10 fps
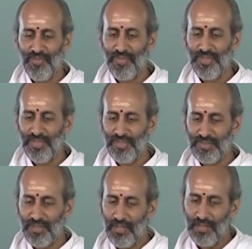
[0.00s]
So, in this
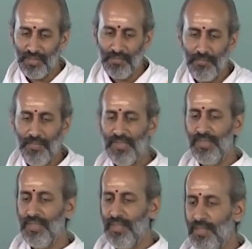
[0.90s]
talk
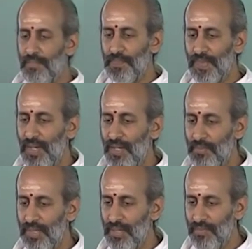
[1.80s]
basically I will
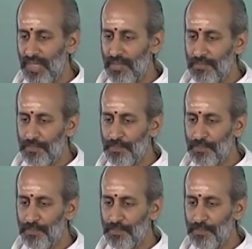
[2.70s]
be covering